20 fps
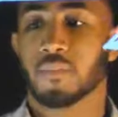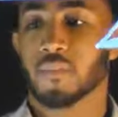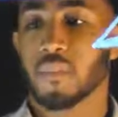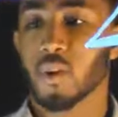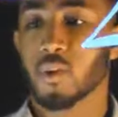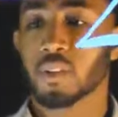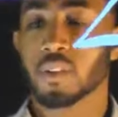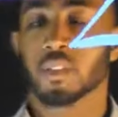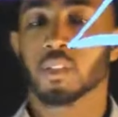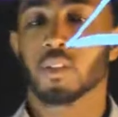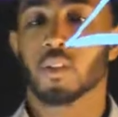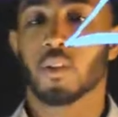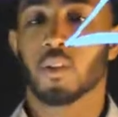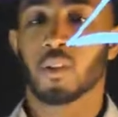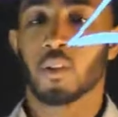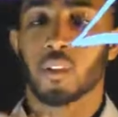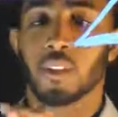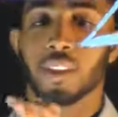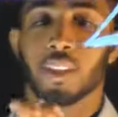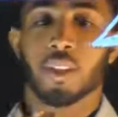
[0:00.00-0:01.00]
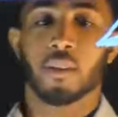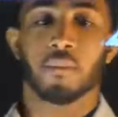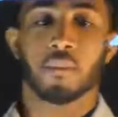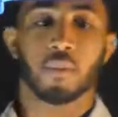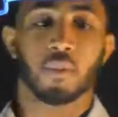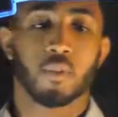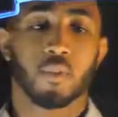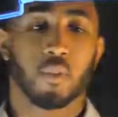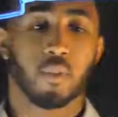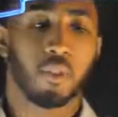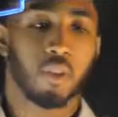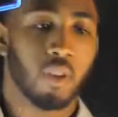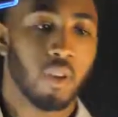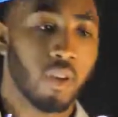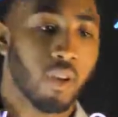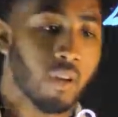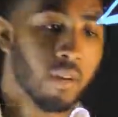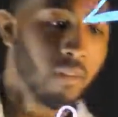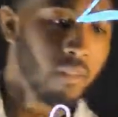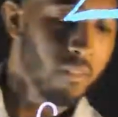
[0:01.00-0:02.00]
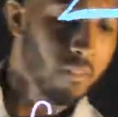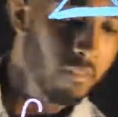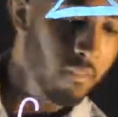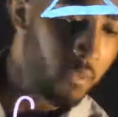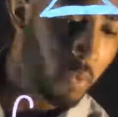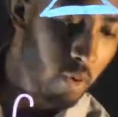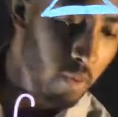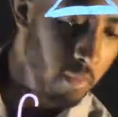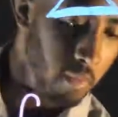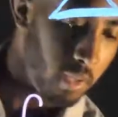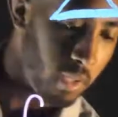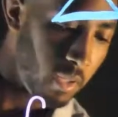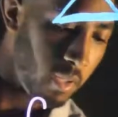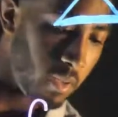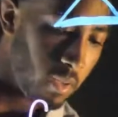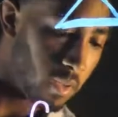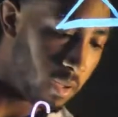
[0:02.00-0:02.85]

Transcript: focusing on our chemical formula.